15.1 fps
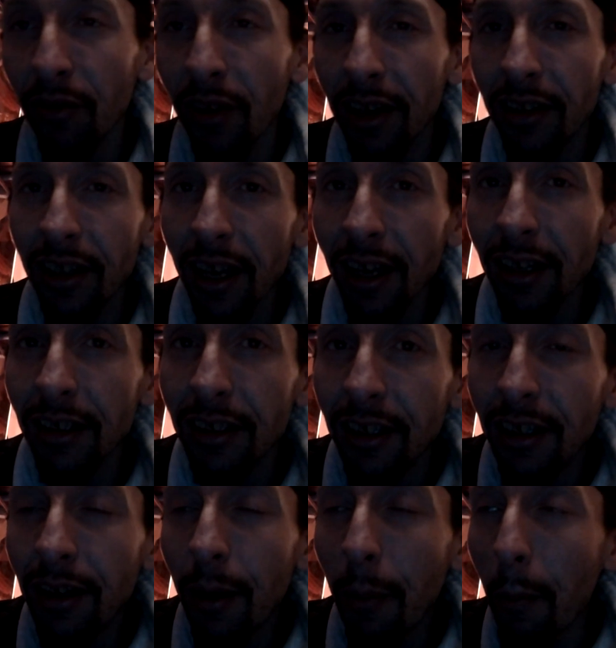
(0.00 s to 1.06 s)
to that.
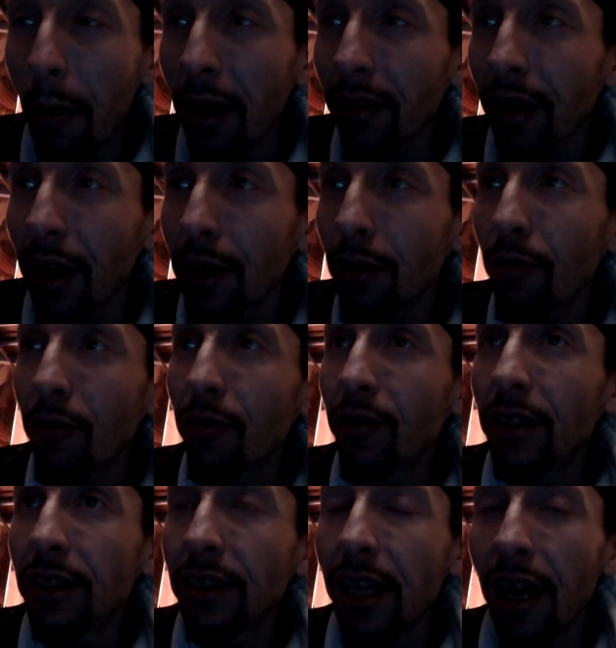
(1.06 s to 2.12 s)
My life
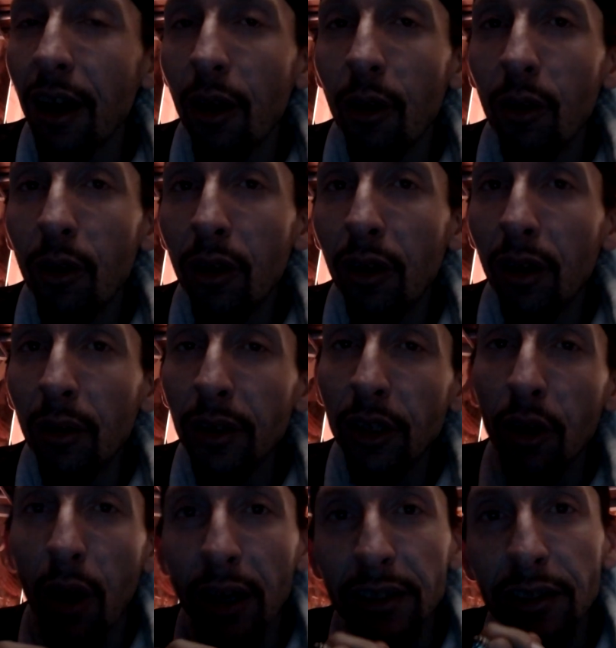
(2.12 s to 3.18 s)
is now,
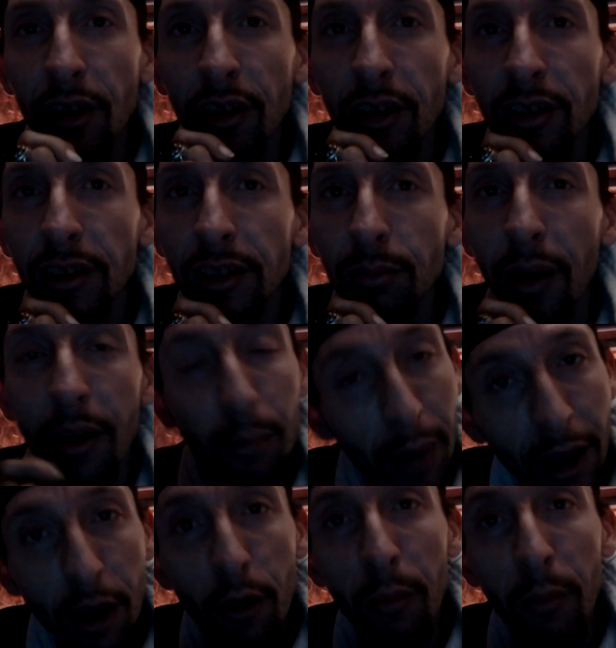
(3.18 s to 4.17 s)
I started this, my own